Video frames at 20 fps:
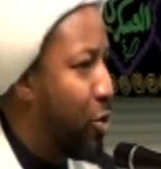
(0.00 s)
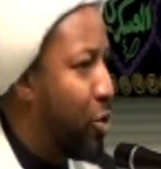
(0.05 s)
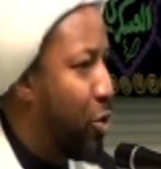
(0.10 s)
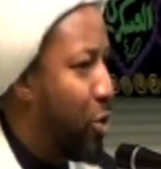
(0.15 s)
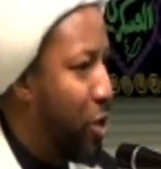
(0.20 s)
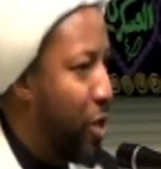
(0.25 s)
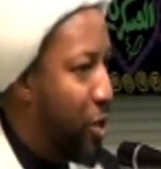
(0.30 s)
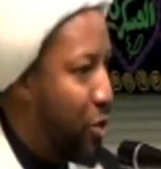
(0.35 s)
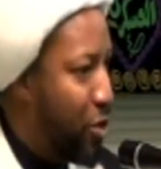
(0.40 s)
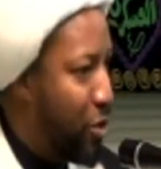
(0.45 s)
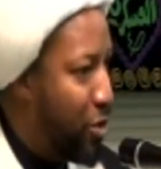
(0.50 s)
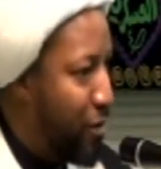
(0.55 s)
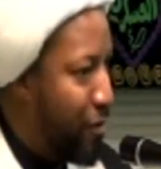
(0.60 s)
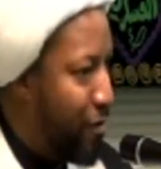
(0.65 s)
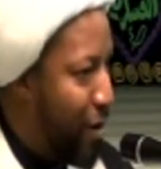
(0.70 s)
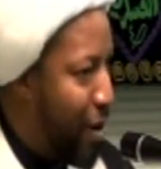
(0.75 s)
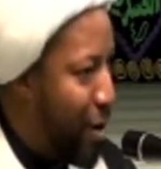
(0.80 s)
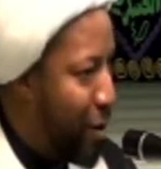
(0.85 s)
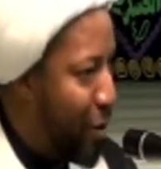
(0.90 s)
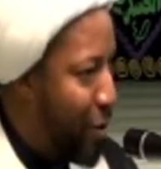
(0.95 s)
The traditions
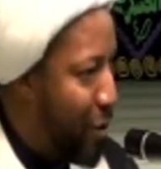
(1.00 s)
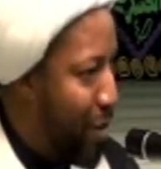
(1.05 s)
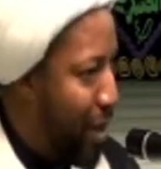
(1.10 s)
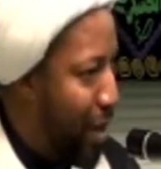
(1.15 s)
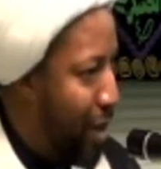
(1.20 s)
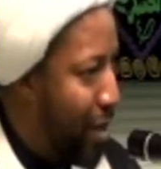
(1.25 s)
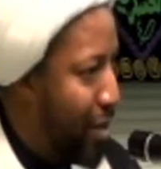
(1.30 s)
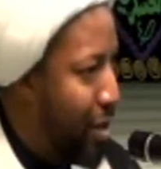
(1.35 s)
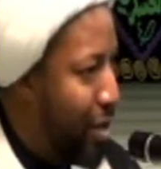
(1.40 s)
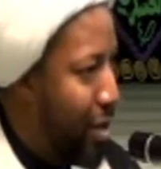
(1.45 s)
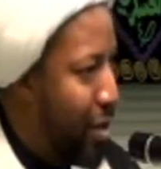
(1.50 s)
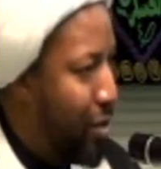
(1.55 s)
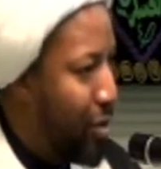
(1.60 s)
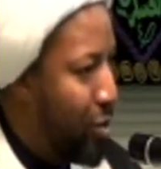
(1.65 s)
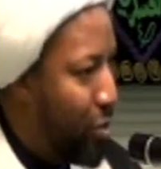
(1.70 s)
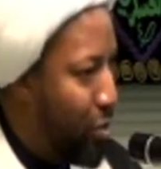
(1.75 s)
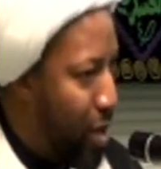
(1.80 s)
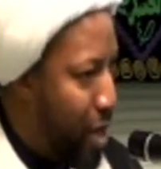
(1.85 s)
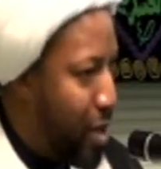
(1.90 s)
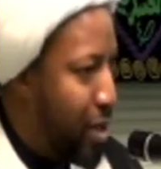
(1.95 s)
of Ahl Bayt
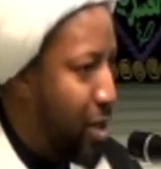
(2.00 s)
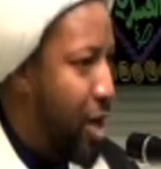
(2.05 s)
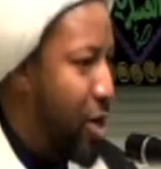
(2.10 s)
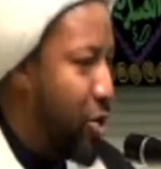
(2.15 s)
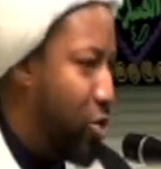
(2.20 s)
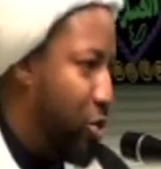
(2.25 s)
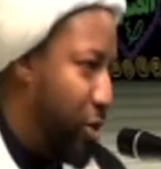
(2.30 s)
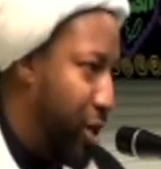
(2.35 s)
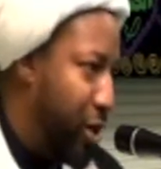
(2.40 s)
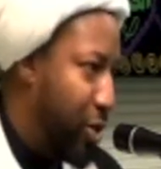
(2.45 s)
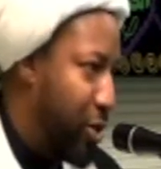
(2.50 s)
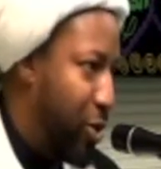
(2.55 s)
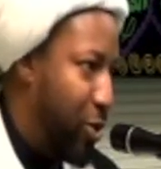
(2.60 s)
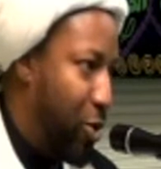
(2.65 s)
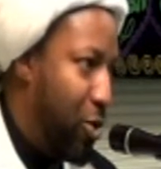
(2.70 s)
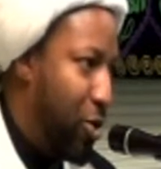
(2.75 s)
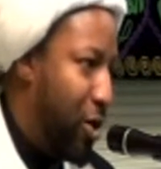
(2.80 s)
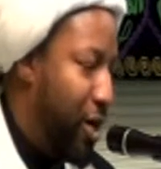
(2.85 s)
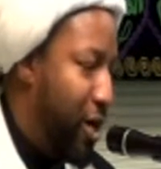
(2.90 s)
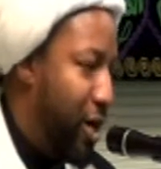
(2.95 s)
do not contradict
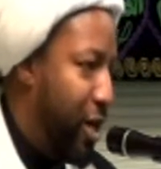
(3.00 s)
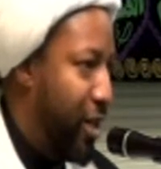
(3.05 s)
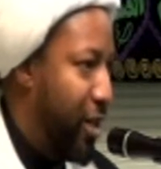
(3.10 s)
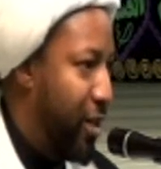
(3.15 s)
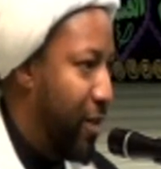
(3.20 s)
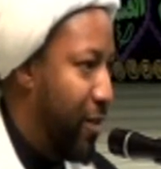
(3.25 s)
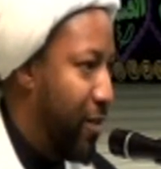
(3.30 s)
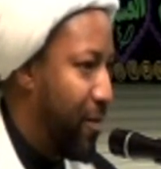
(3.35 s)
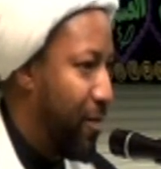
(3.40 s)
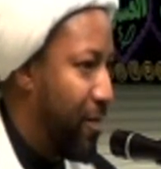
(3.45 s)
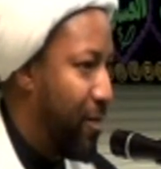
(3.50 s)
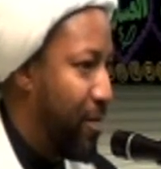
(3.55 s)
the Quran.